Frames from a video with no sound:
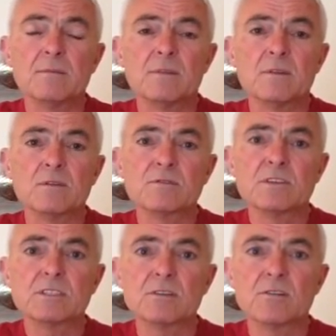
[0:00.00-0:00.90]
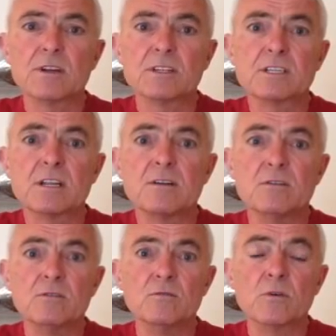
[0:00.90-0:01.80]
those of us at Oregon State
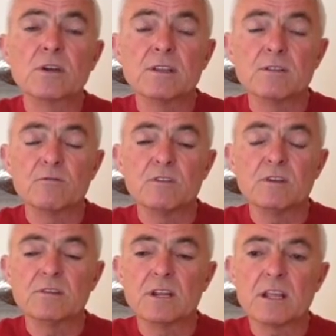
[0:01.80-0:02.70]
who work in the field.